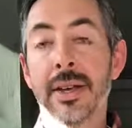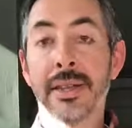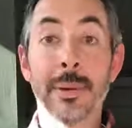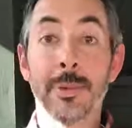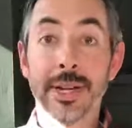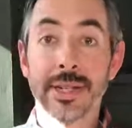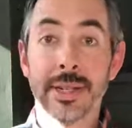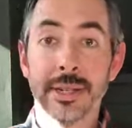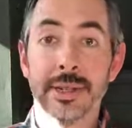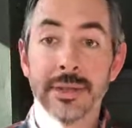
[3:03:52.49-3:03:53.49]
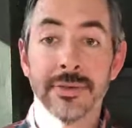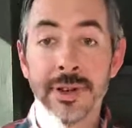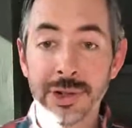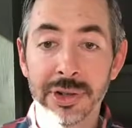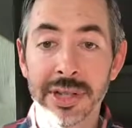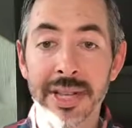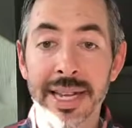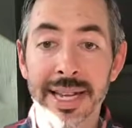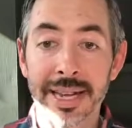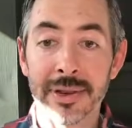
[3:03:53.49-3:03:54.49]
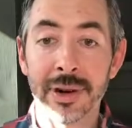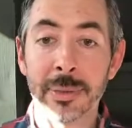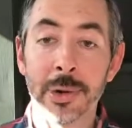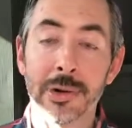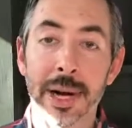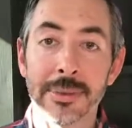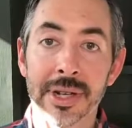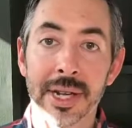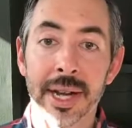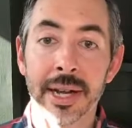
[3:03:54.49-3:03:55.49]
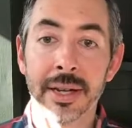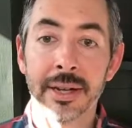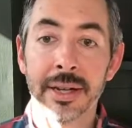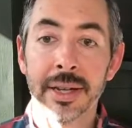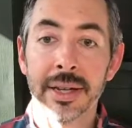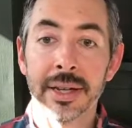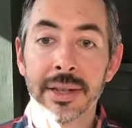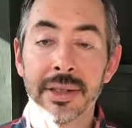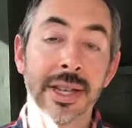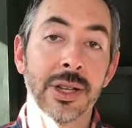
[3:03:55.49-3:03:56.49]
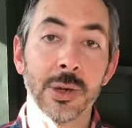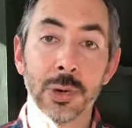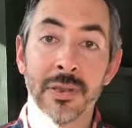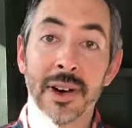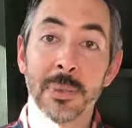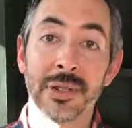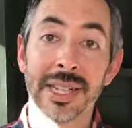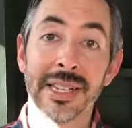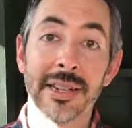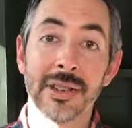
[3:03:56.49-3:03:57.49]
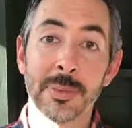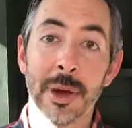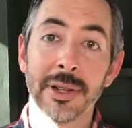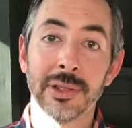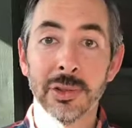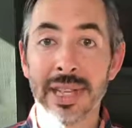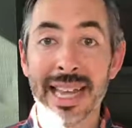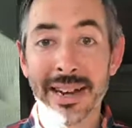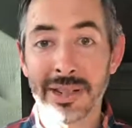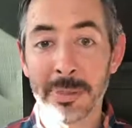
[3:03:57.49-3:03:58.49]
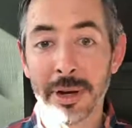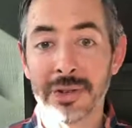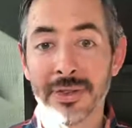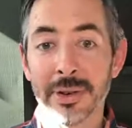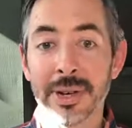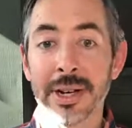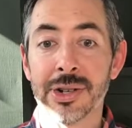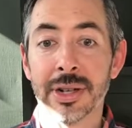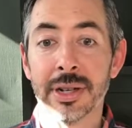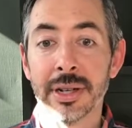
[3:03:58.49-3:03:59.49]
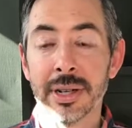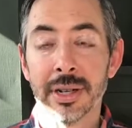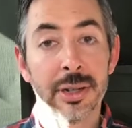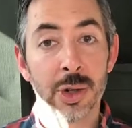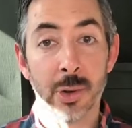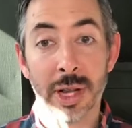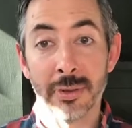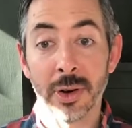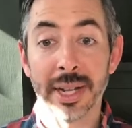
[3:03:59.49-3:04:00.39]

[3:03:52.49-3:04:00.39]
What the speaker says: And that brings us officially to the end of our program today. Thank you to our presenting sponsor, the Inasmuch Foundation, to all of